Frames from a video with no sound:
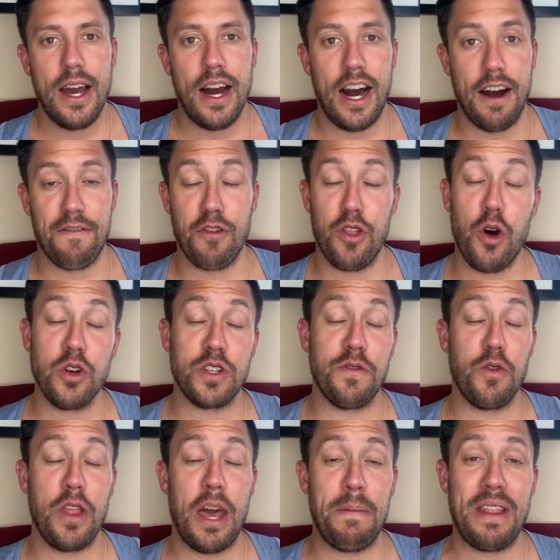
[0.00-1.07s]
For those of
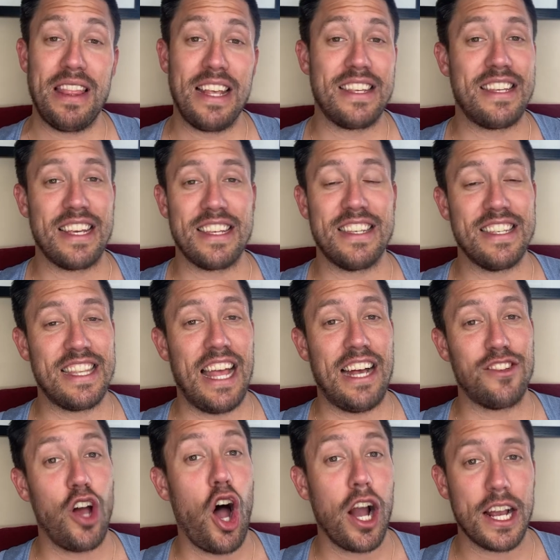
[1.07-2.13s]
you that have been listening since
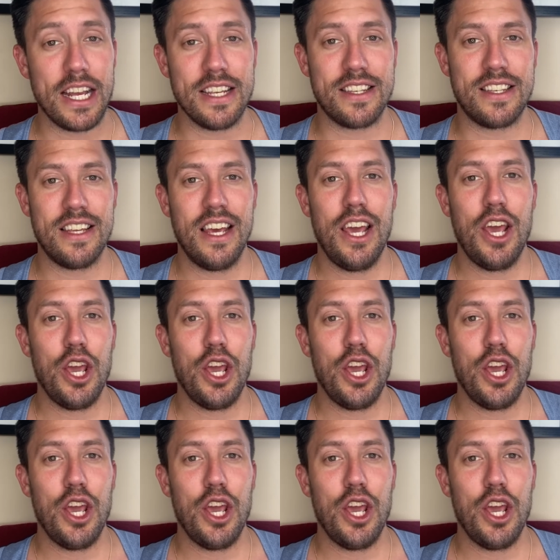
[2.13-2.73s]
last August,